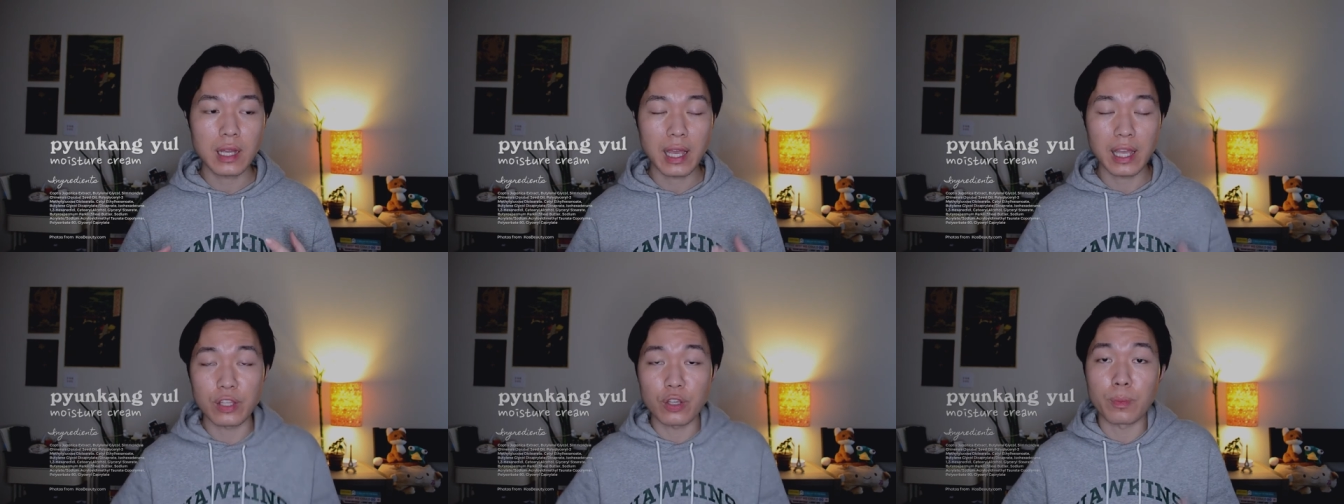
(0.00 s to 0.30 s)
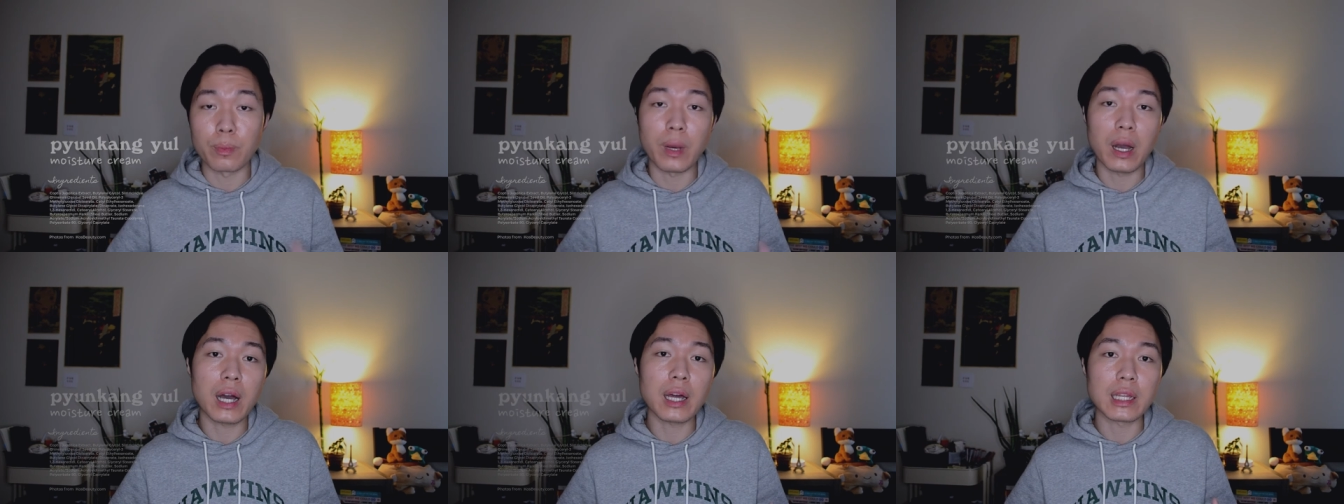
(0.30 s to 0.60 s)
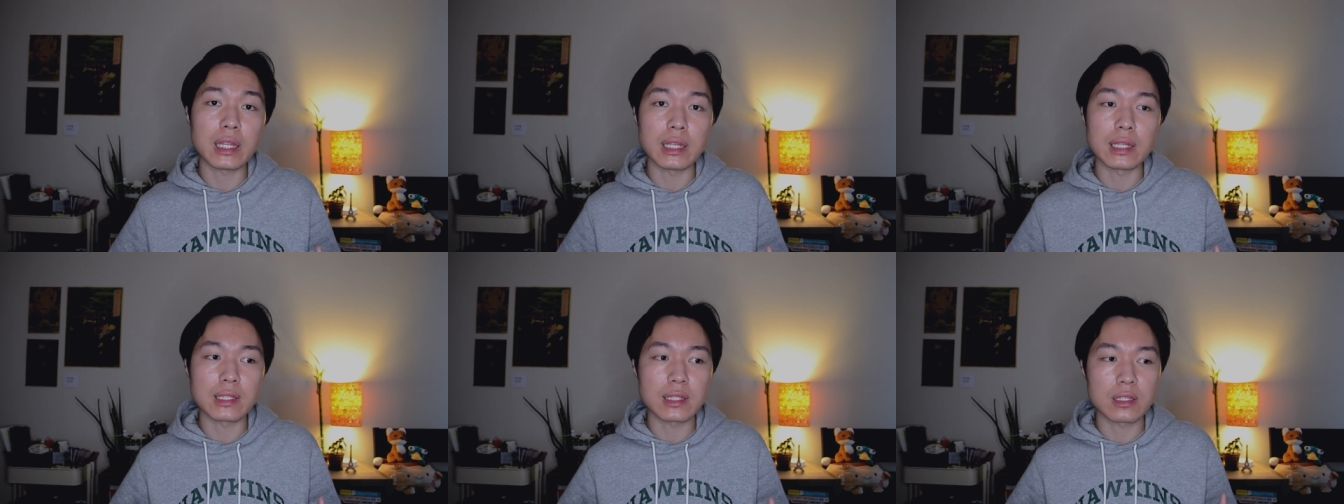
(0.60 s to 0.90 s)
and your
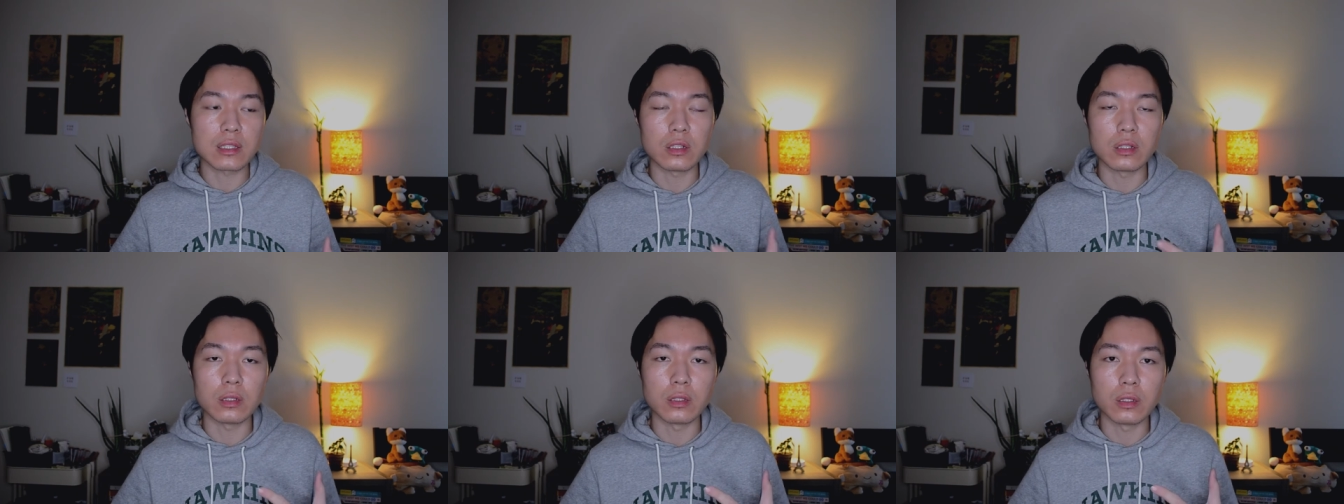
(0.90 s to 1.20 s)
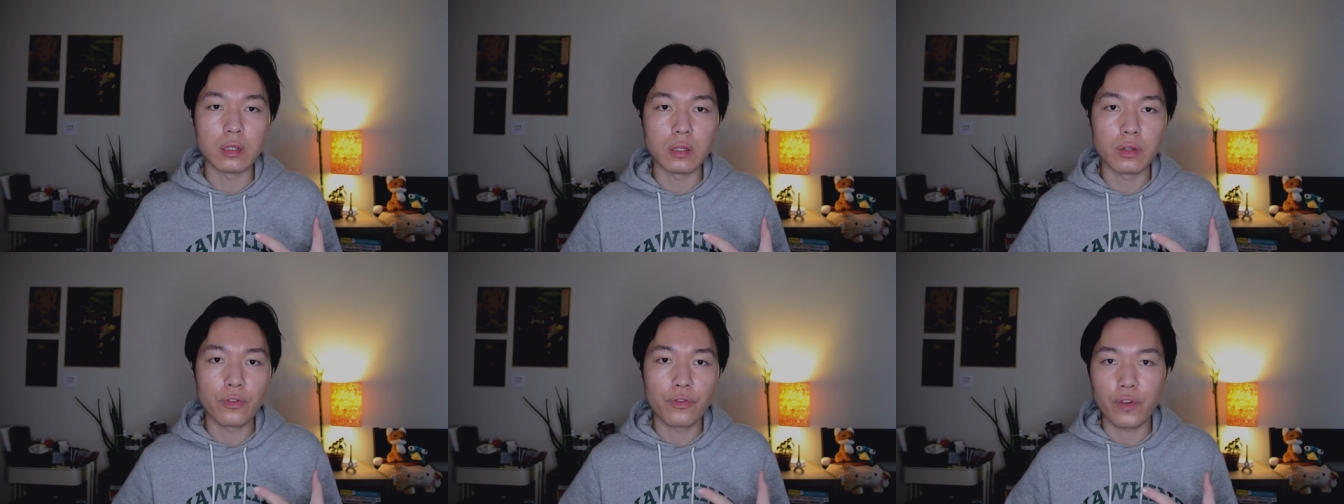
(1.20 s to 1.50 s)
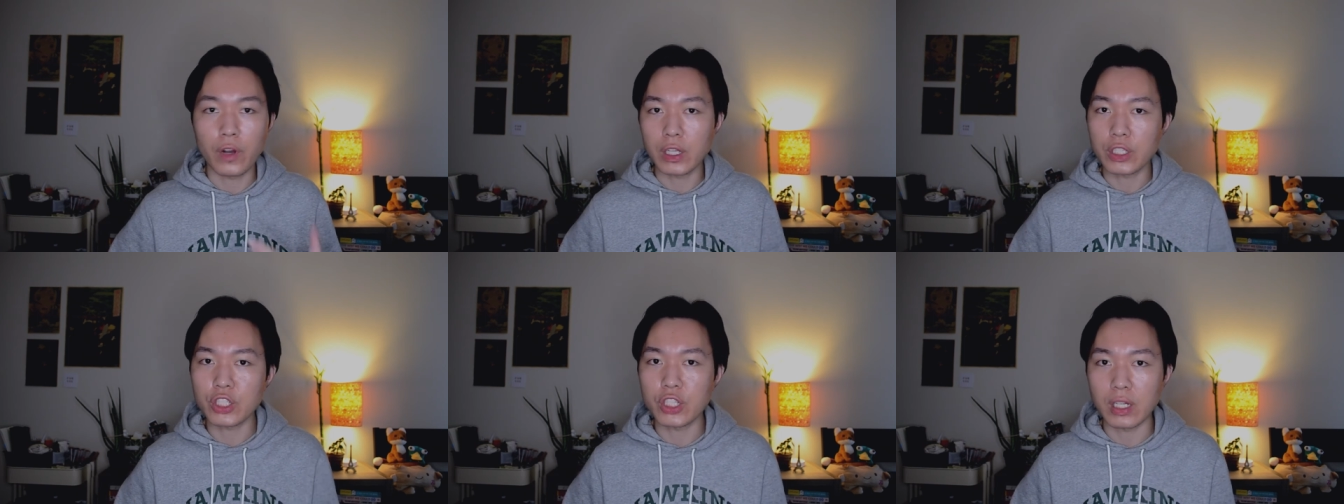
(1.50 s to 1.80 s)
body is still
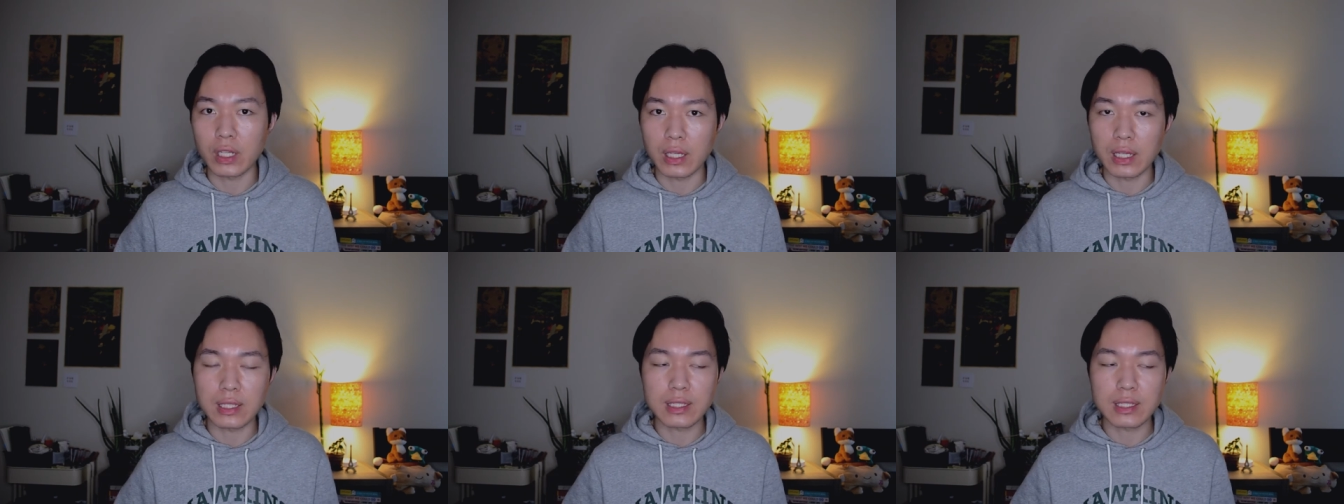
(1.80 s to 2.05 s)
functioning.